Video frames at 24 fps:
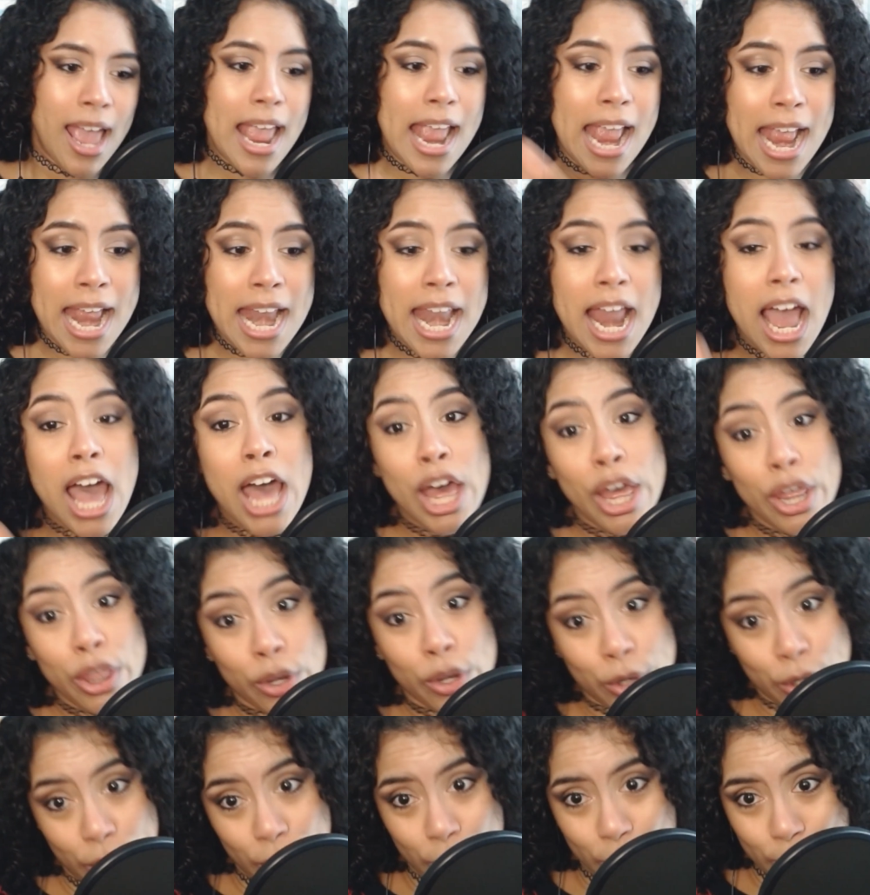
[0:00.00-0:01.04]
In
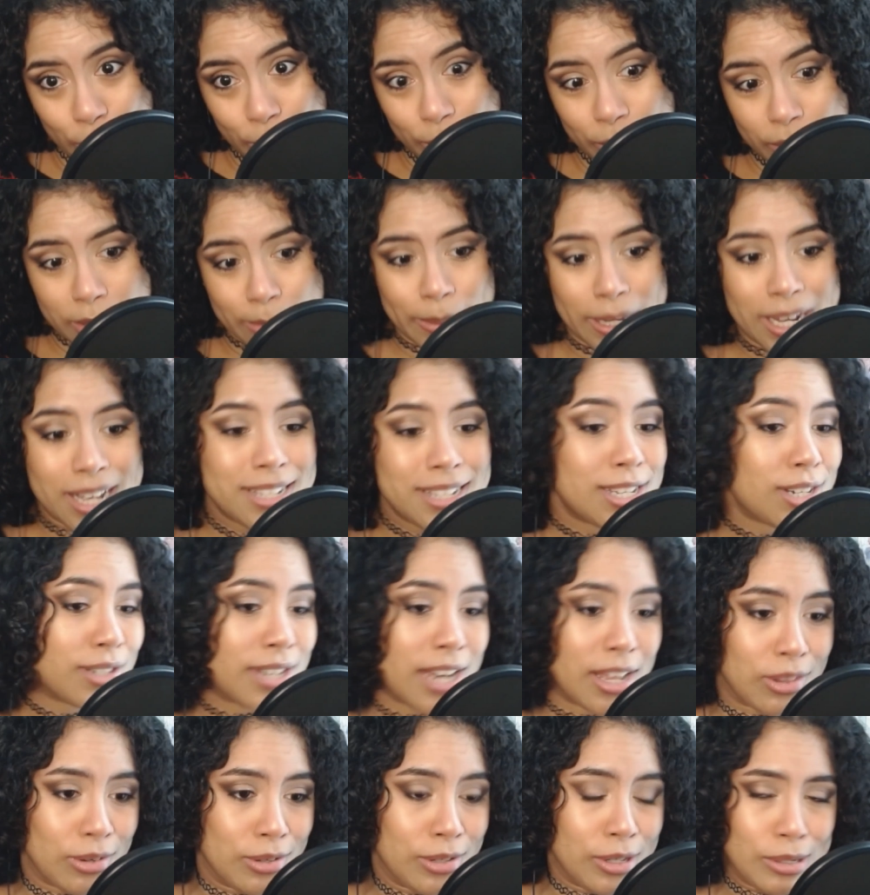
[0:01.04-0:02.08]
other news, because there's
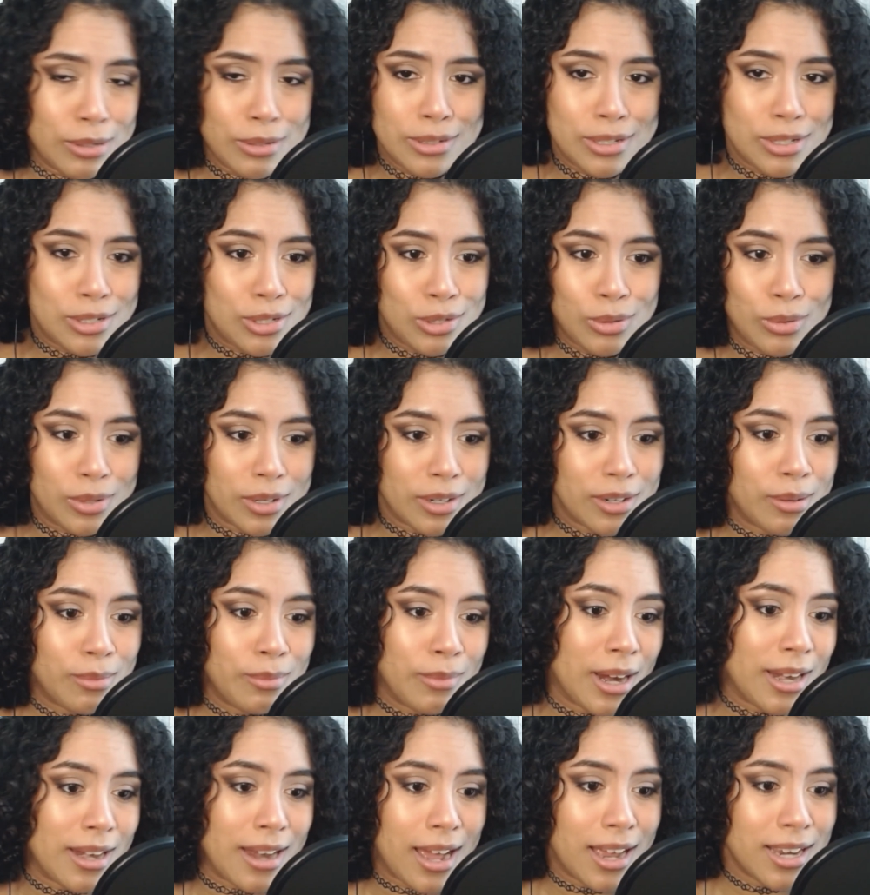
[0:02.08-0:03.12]
other news, sure,
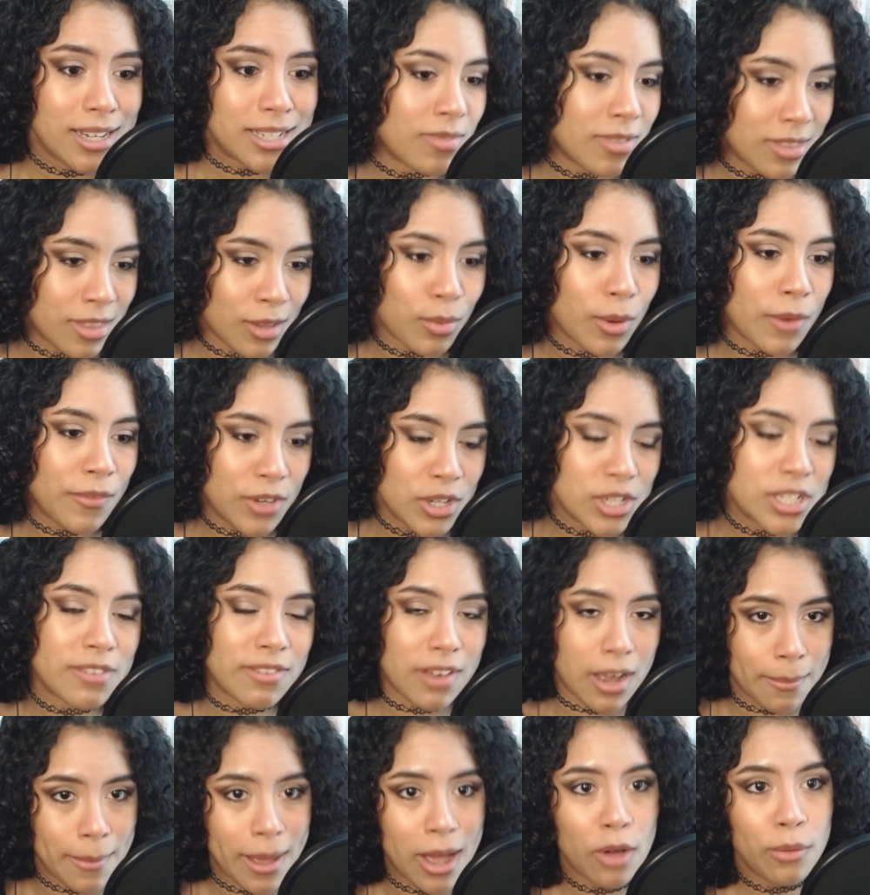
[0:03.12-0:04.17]
why not? The reviews have
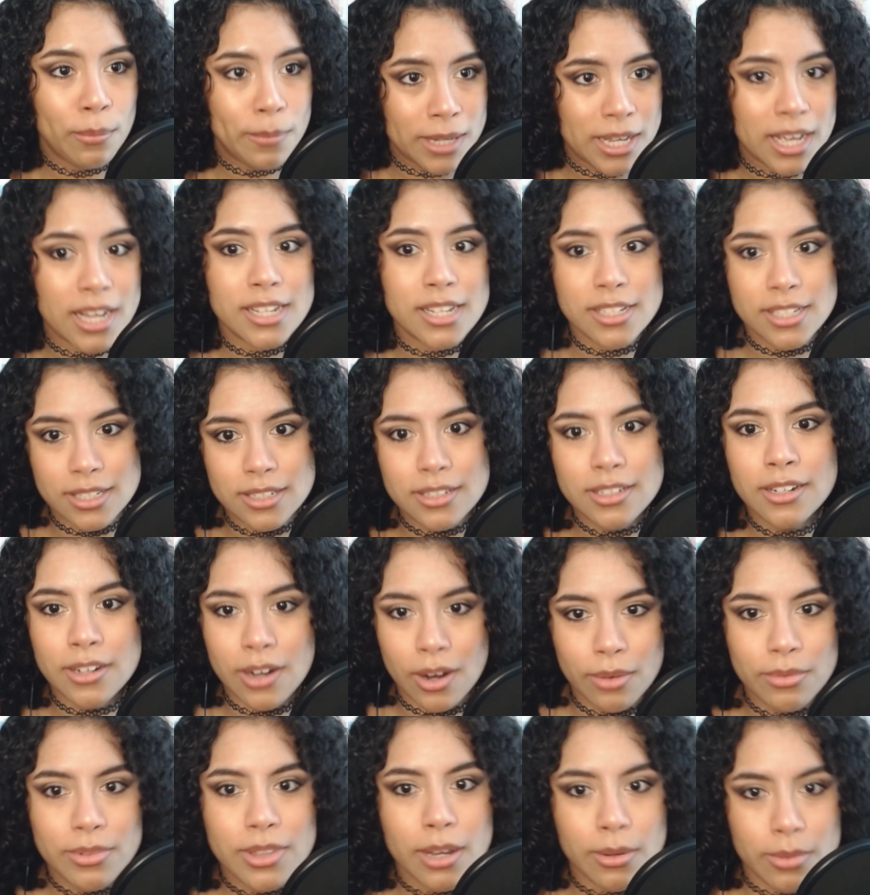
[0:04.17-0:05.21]
come out because,
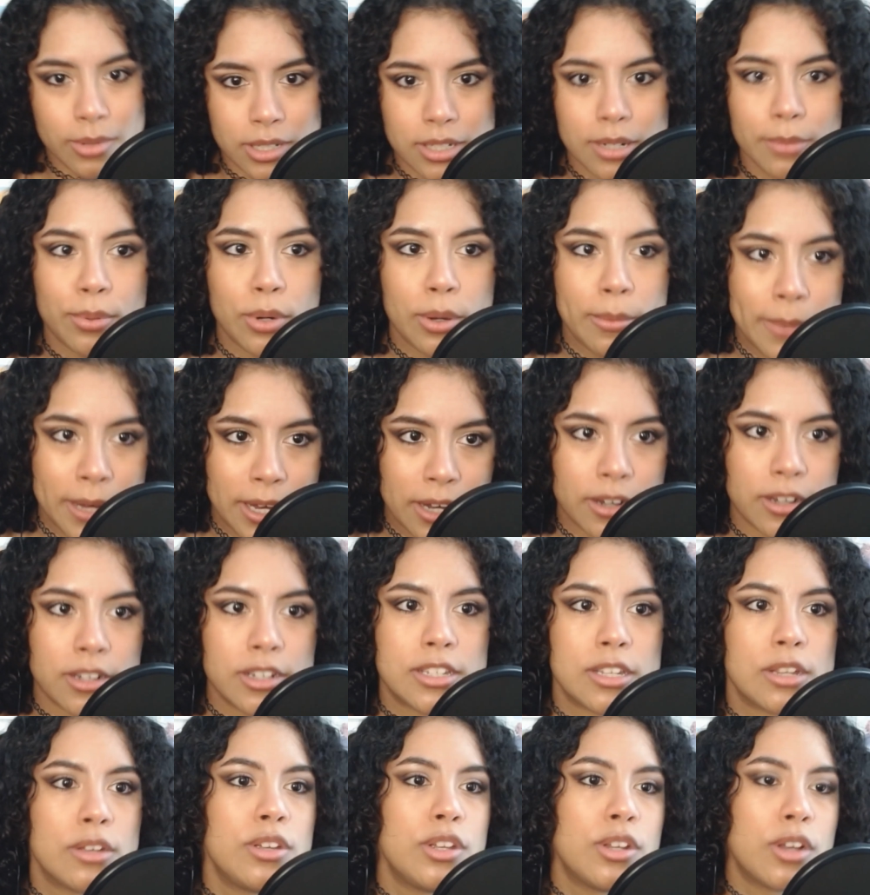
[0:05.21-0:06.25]
there was a premiere.
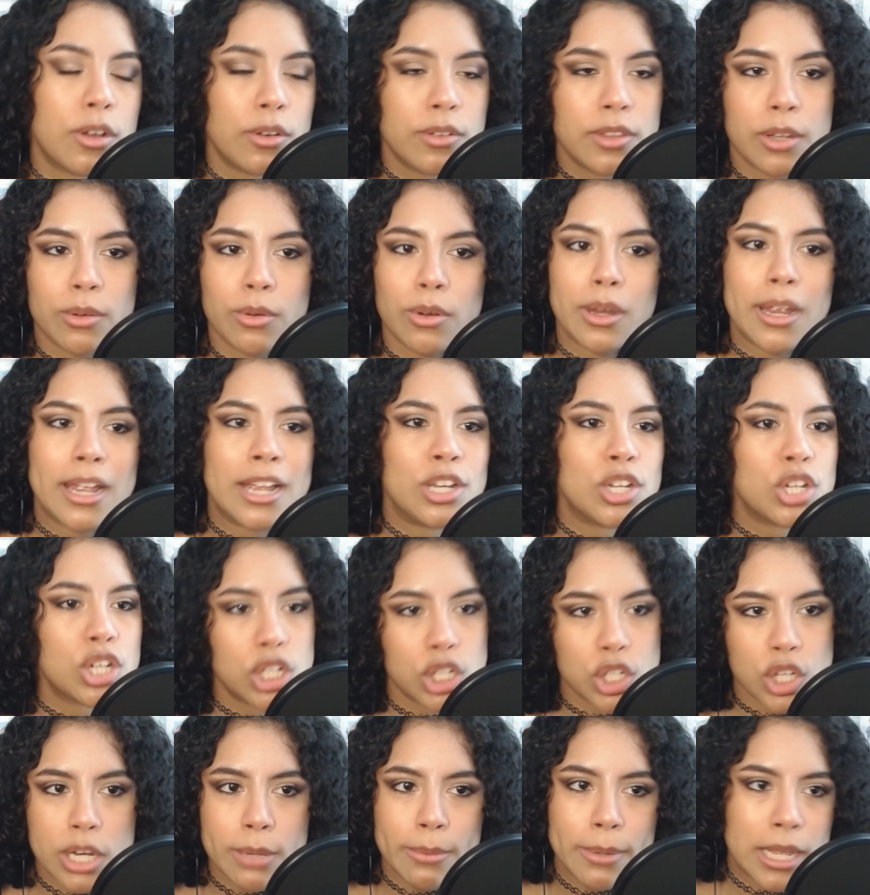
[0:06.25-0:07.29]
So, there were
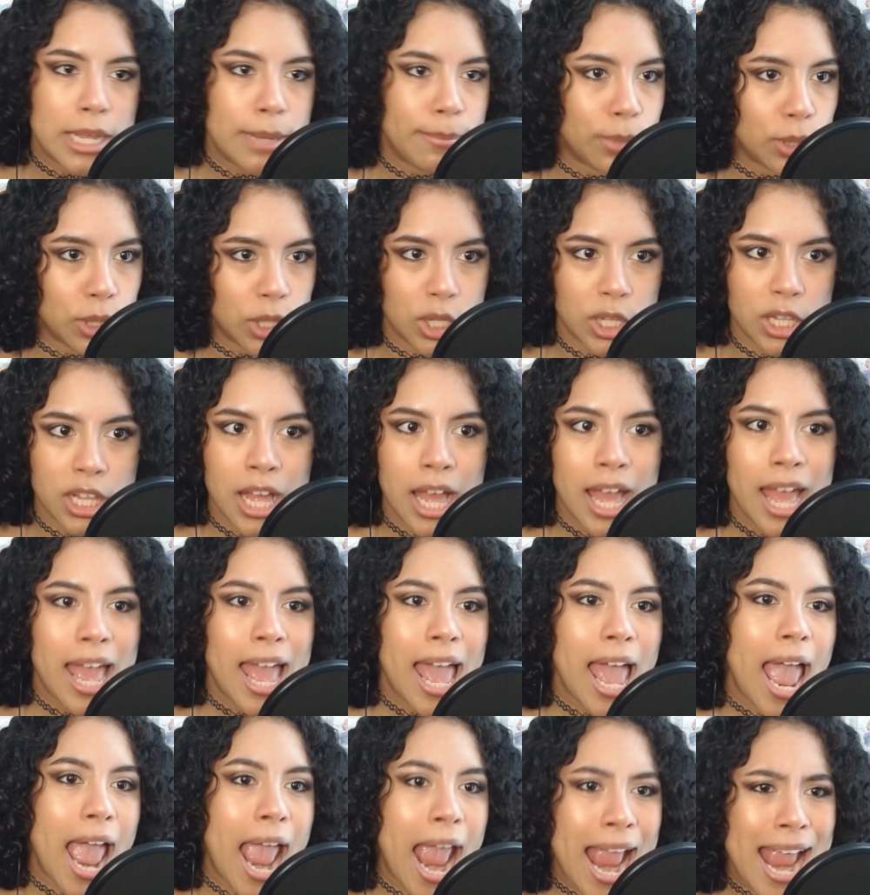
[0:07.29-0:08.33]
industry people,
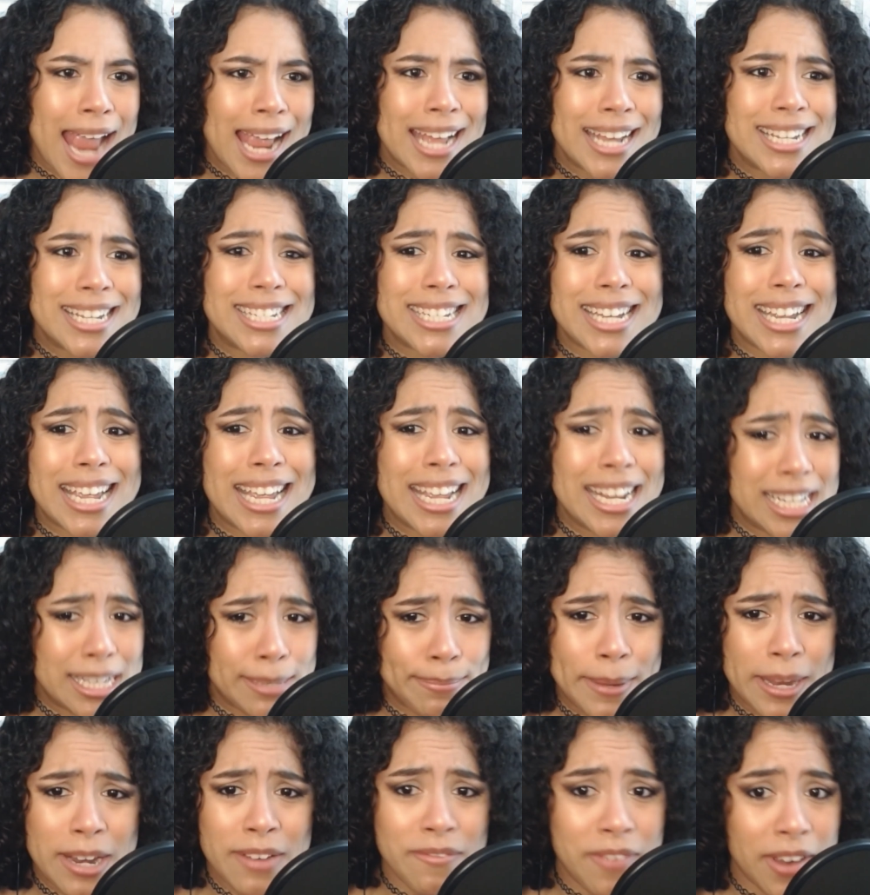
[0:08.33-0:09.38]
and it's
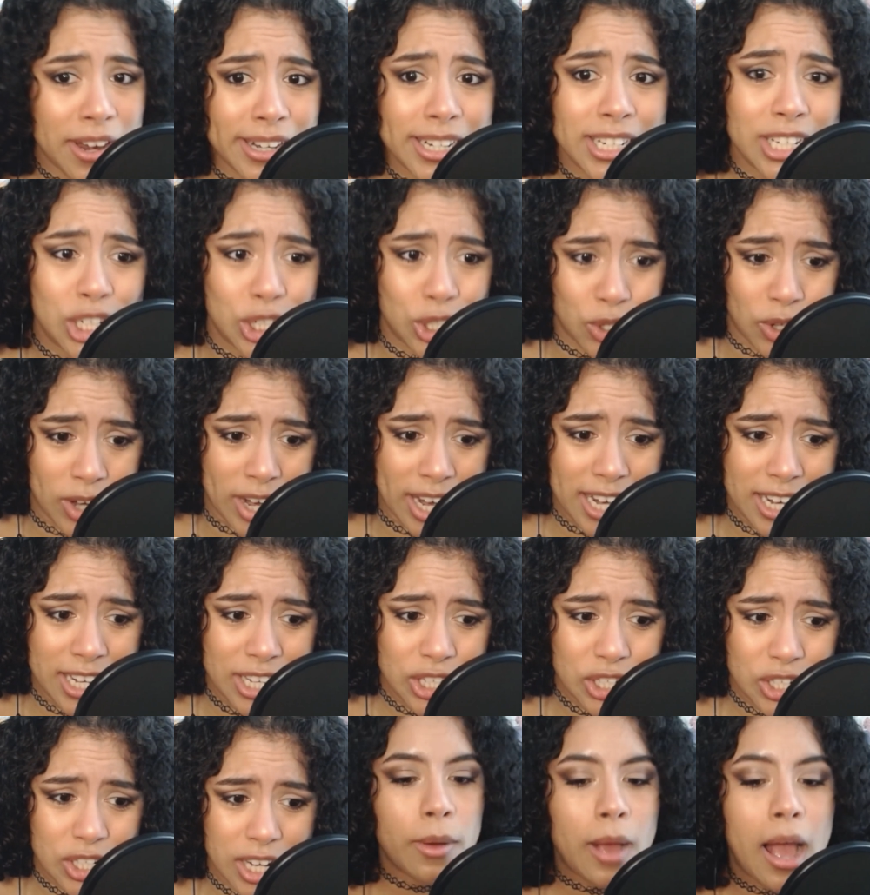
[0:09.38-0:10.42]
been very strange.